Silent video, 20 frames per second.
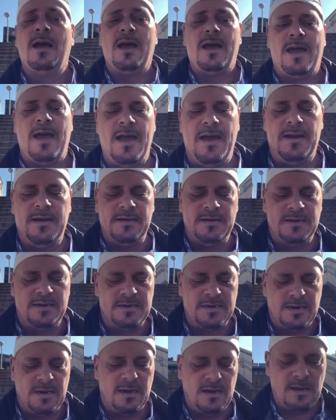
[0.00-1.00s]
and
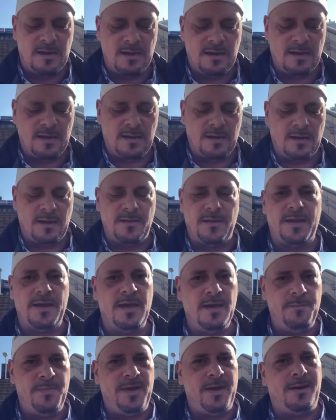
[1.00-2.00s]
the
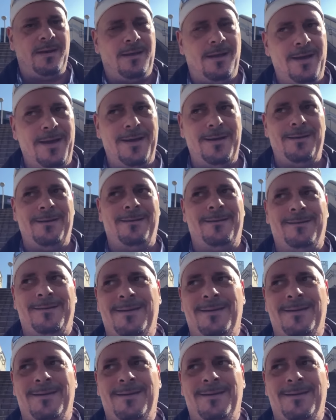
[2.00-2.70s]
Hibiya line.